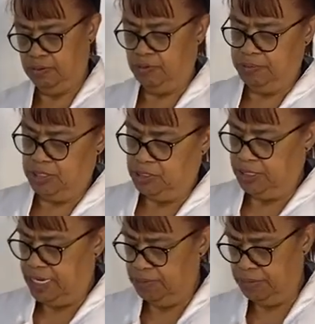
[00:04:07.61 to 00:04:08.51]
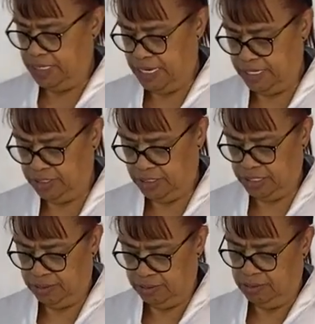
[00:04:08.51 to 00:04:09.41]
well, my sugar hadn't been added
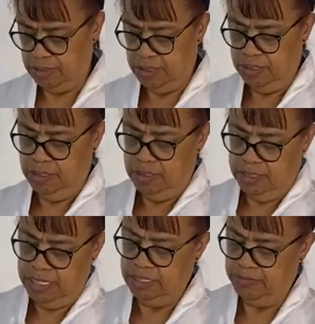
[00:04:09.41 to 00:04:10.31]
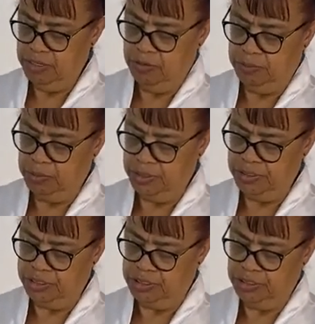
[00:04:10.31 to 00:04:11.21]
yet. And that's very
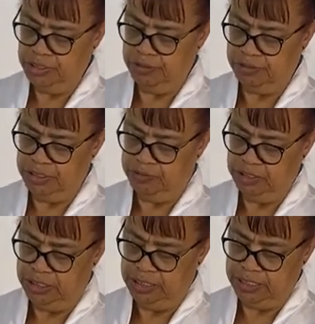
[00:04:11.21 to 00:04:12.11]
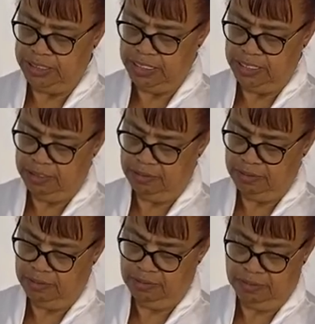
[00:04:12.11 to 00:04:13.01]
important, the sugar, for goodness sake.
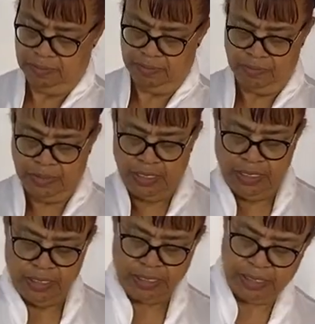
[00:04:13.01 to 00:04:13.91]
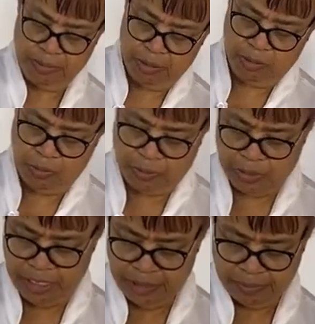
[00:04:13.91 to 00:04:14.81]
Just a little bit more bread.